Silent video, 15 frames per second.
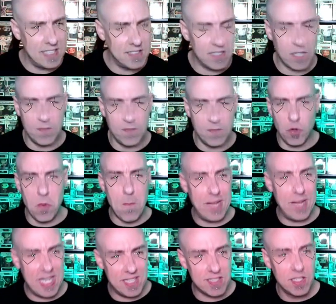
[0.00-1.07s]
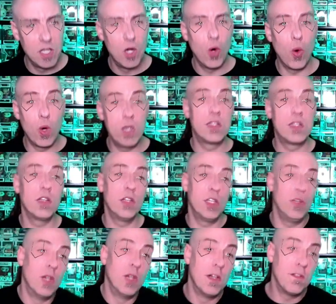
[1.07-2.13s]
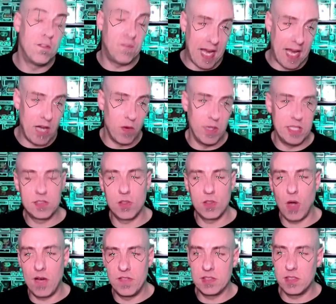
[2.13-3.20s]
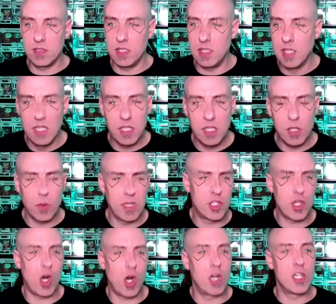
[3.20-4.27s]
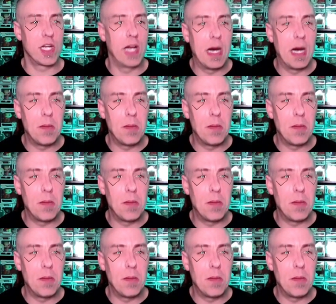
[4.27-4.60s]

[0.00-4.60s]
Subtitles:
like a full minute, or until you fire it. So obviously you don't want to charge it up